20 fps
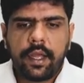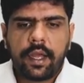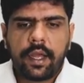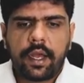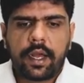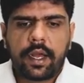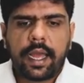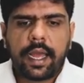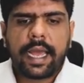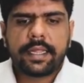
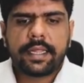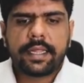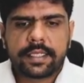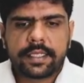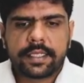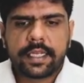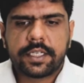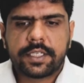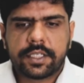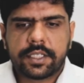Uh, at this
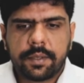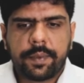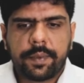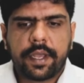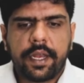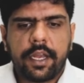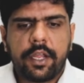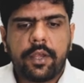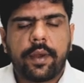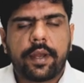stage,
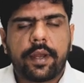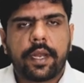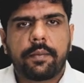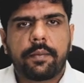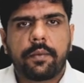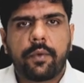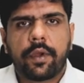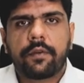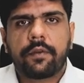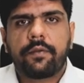typically you end
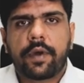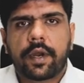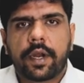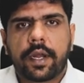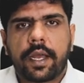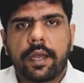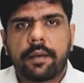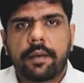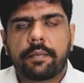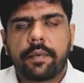up going for a
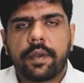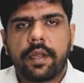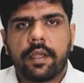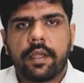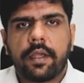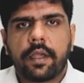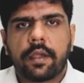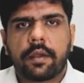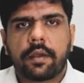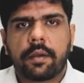
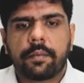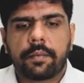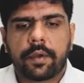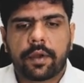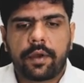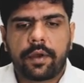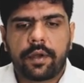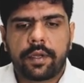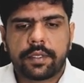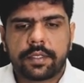company
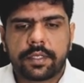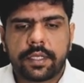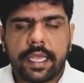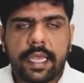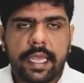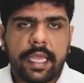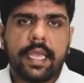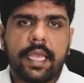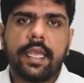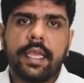because
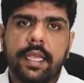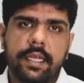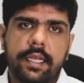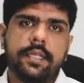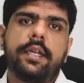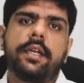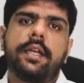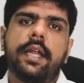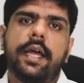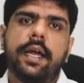A,
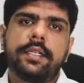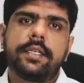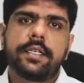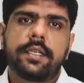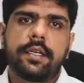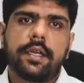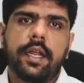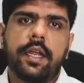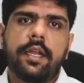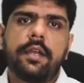either it has a
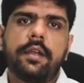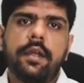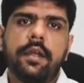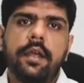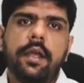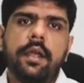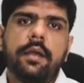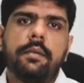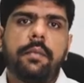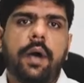great
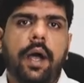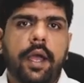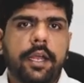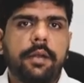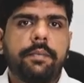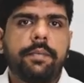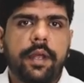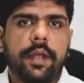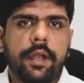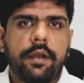
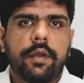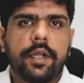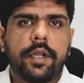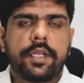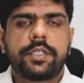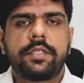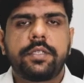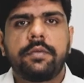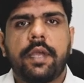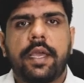market
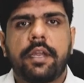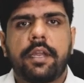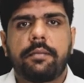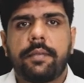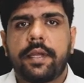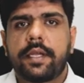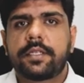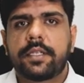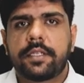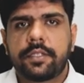penetration that
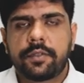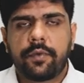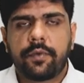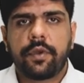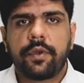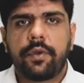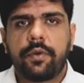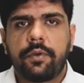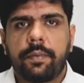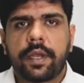makes sense for
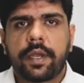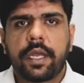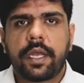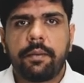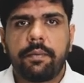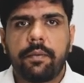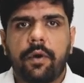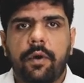you to pick up,